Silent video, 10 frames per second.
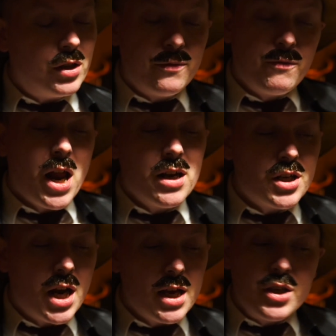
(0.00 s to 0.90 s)
This
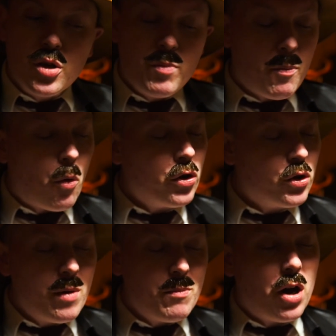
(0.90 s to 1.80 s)
franchise you purport to
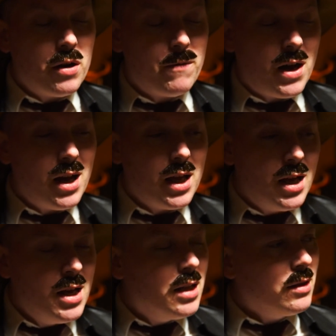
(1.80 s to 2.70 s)
embodify,
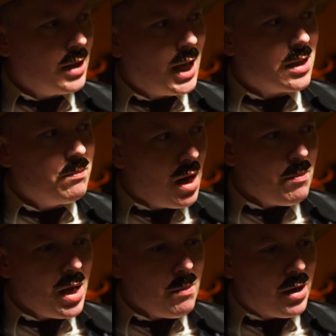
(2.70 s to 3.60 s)
that's my
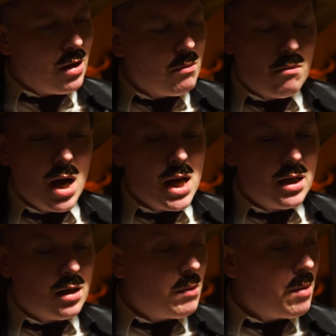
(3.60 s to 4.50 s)
baby.
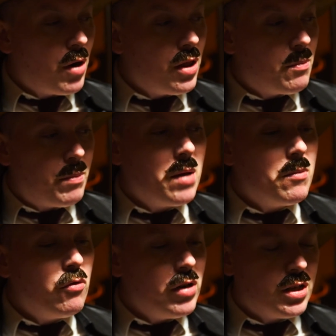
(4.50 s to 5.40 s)
Mine and my brother Big
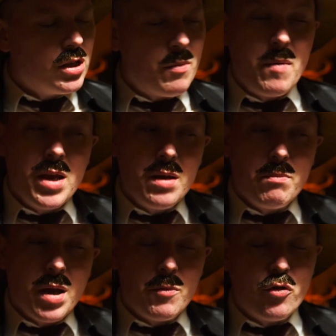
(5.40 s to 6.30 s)
Maurice. You'll be meeting
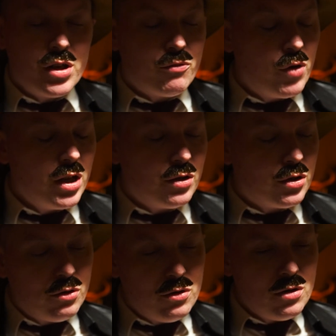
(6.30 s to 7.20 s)
Big Maurice real
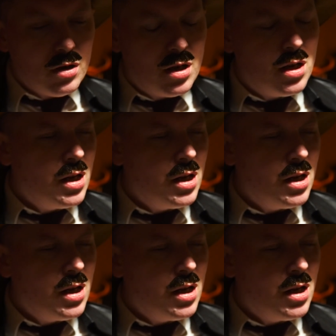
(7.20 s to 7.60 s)
soon.